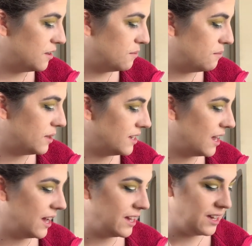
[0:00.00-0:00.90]
But
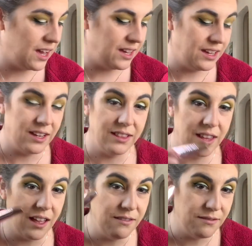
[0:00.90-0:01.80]
I
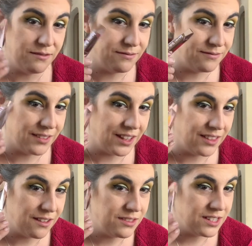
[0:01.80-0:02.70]
love
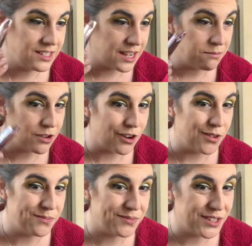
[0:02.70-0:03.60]
the Damn
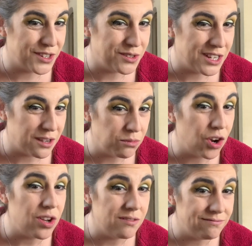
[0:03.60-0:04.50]
Girl, the new Damn
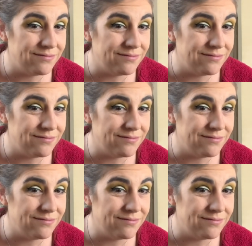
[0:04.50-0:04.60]
Girl.